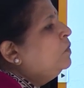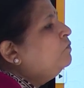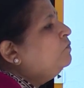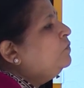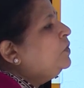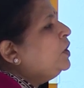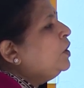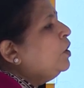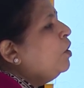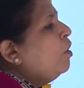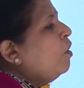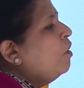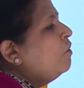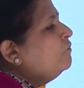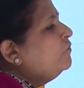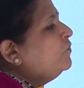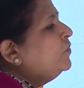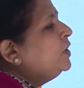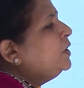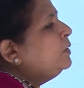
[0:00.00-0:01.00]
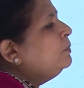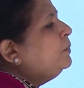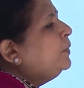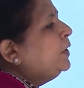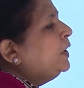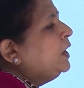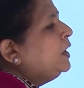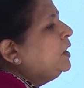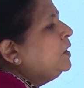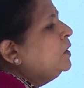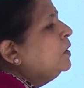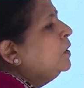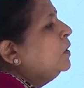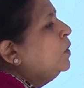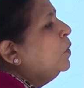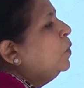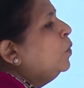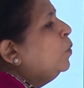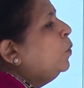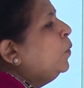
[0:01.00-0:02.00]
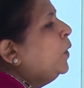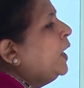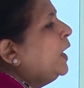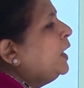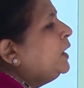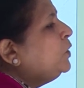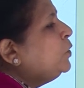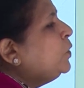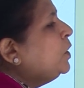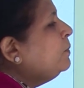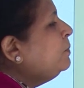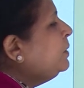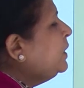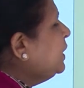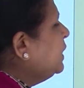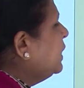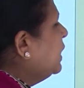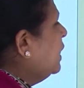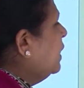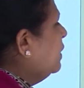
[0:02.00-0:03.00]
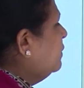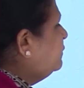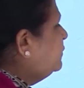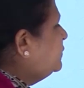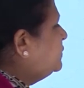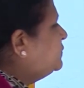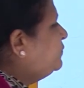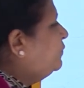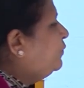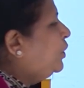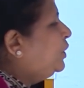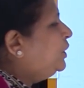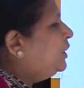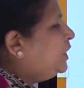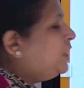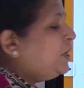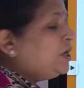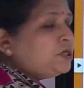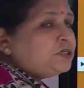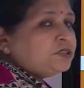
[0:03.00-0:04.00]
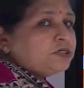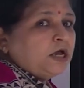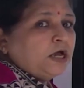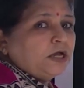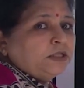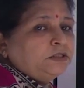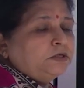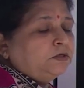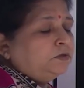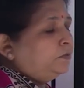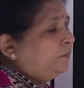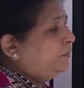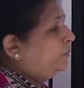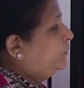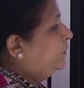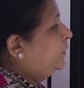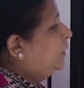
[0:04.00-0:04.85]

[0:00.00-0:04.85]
we often bring valuable gifts for each other.